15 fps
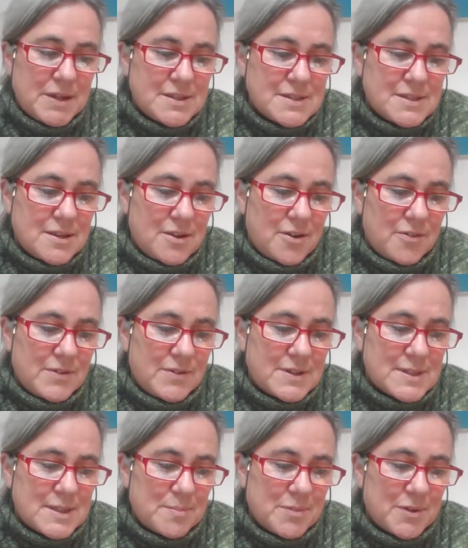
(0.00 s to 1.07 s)
speaks
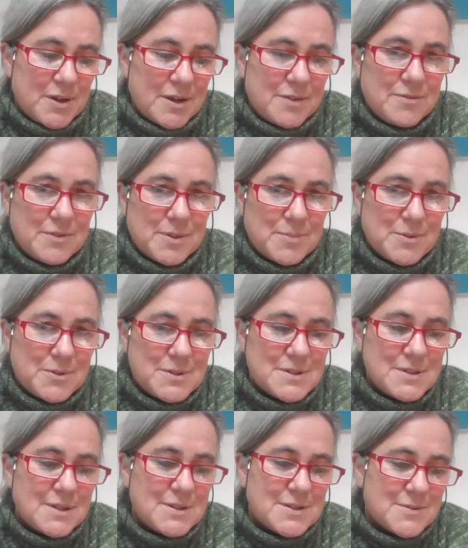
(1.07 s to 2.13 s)
of his simple life in the
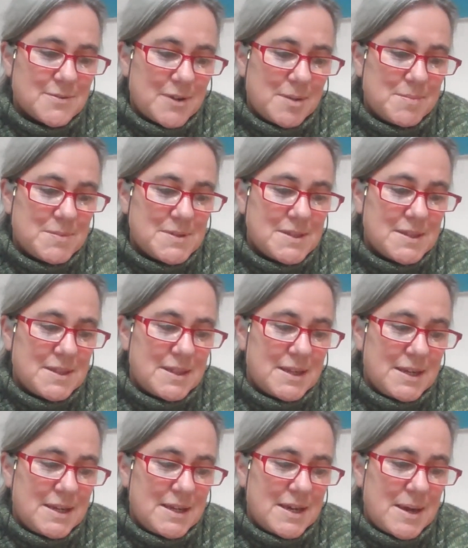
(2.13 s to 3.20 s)
woods and
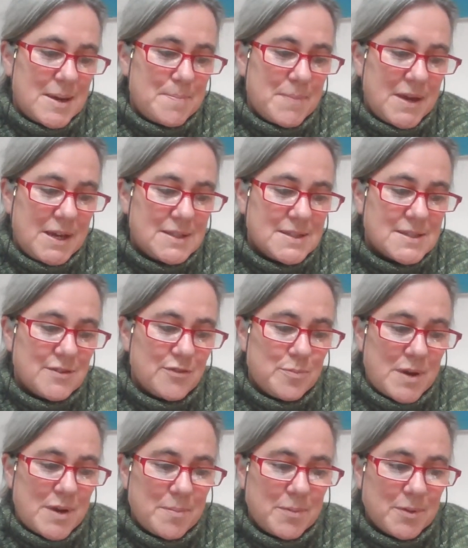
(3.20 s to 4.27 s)
describes the
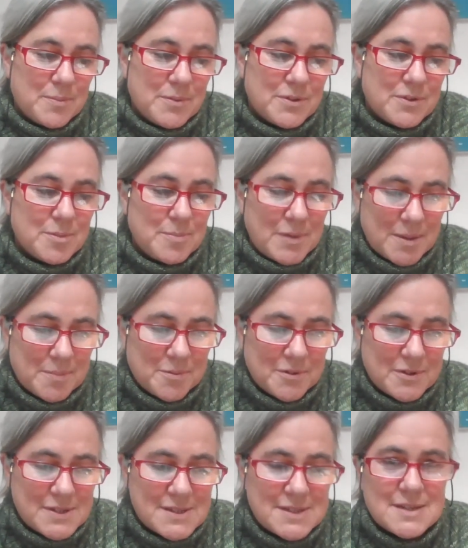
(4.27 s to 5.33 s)
manes of bramble with good
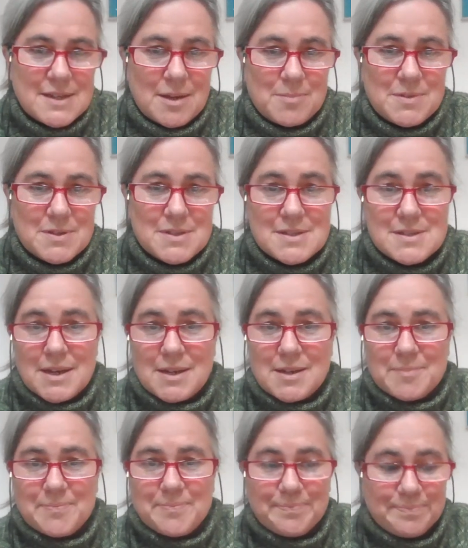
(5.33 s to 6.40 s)
blackberries that helped to
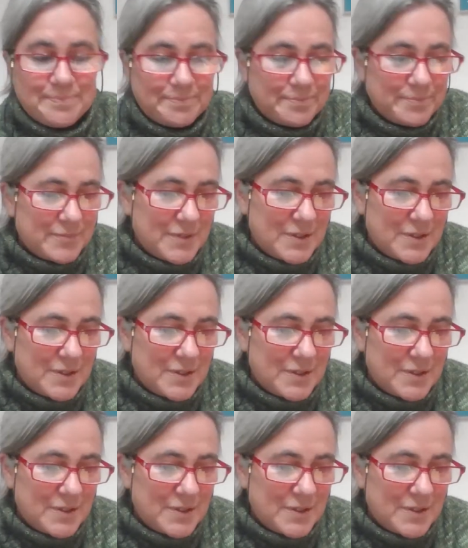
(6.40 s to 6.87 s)
sustain him.